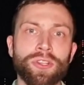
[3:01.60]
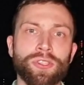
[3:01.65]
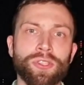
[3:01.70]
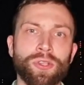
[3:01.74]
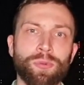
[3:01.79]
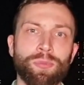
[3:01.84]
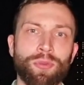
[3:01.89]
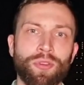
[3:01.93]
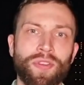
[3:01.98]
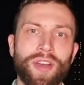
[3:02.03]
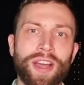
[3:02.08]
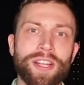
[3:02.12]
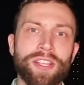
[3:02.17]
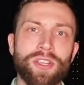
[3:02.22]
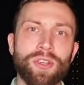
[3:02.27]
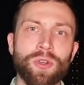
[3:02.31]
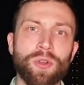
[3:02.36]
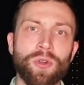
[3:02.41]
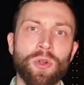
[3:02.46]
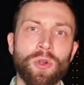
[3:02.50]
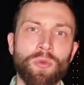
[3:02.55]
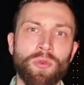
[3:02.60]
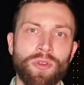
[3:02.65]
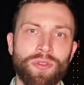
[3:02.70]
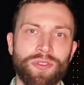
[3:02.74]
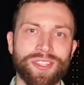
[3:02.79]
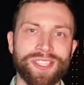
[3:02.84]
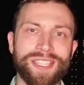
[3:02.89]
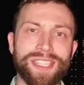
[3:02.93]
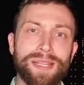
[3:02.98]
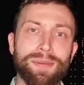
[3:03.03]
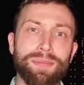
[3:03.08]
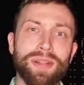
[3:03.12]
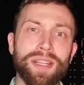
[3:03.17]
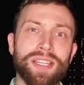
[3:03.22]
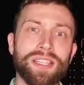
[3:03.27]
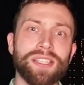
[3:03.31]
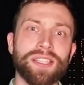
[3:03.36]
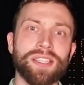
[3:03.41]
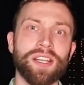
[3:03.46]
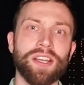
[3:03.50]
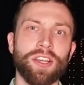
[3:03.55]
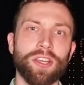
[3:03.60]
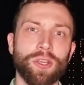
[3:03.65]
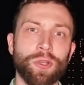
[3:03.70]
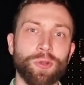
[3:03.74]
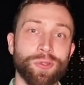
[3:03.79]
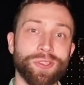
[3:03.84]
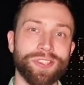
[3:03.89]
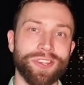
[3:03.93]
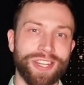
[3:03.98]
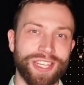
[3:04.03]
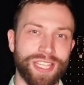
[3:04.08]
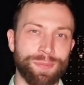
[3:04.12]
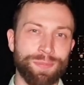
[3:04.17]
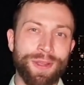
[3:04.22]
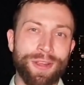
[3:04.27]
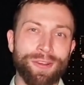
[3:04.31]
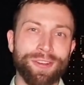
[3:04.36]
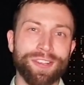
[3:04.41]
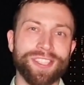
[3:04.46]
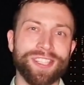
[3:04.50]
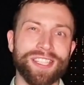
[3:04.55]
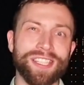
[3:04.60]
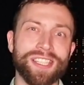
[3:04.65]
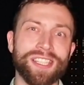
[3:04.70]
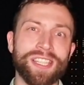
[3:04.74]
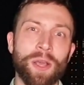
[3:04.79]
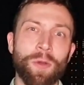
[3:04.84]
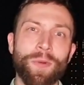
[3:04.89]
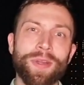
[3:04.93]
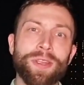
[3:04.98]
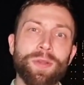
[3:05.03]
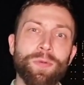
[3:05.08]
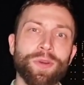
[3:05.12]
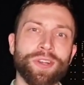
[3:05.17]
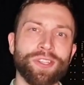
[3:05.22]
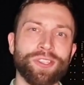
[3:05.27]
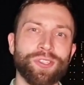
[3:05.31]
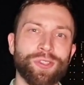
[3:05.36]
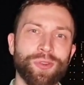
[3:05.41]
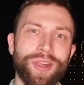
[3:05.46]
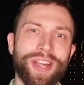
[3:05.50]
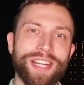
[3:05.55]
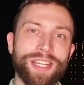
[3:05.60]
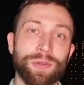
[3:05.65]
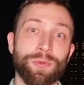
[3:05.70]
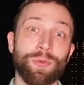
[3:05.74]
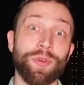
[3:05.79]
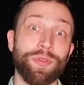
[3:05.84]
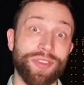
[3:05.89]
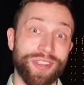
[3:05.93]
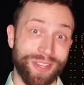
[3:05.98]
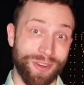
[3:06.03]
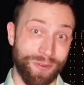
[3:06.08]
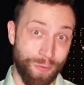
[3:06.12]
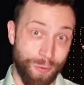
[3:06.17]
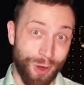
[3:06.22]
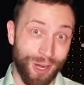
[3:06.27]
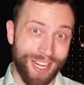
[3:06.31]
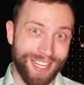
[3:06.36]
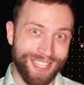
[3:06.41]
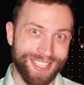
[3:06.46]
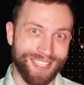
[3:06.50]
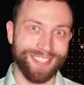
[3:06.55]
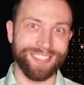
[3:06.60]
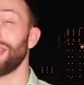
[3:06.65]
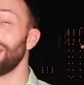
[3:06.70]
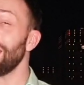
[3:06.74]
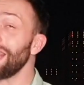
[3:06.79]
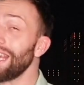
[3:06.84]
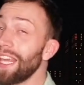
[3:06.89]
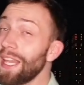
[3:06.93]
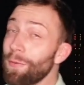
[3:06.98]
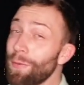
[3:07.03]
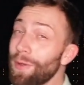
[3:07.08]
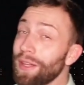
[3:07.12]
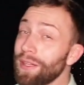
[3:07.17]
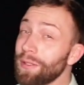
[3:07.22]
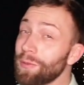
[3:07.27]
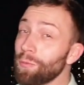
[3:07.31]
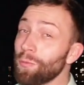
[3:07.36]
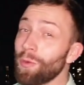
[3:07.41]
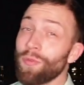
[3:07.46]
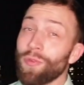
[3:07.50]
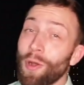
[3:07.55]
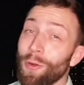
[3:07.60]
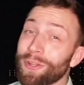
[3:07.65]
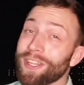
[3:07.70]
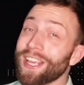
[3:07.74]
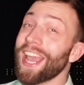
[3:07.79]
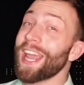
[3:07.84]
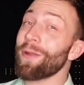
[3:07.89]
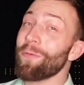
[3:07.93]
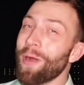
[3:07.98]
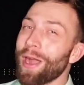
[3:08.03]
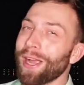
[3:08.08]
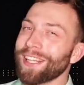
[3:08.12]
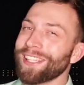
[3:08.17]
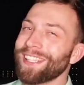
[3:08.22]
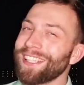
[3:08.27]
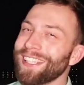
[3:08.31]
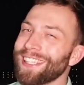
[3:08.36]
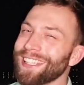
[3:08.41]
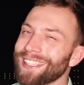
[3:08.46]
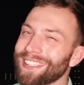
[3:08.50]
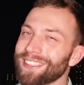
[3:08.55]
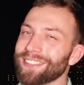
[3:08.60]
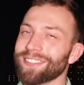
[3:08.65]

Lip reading: to provide you with a seamless user experiences when you want to trade within your wallet, even without KYC.